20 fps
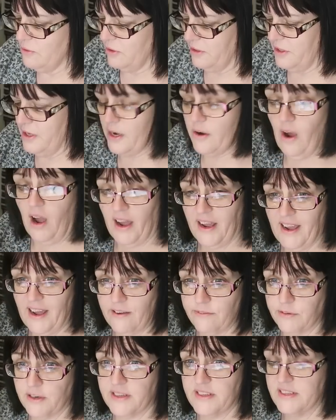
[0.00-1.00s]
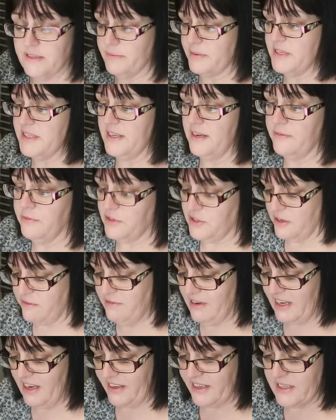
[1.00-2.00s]
not know. I have one of these myself, which I
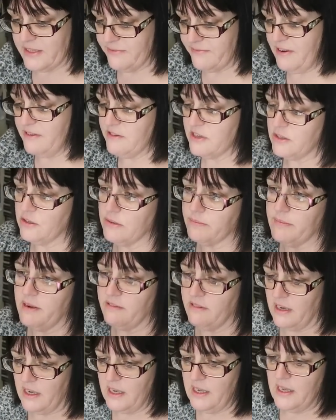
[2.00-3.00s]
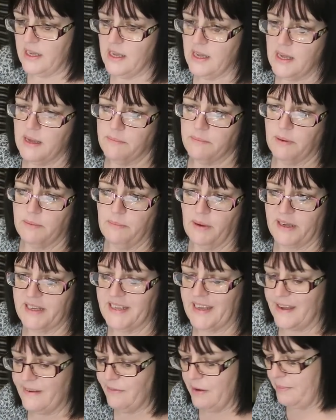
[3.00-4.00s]
really like. It's a very good mirror, but mine
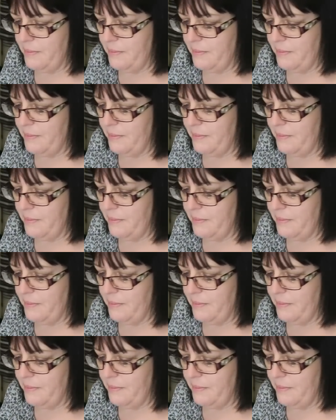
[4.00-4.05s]
gave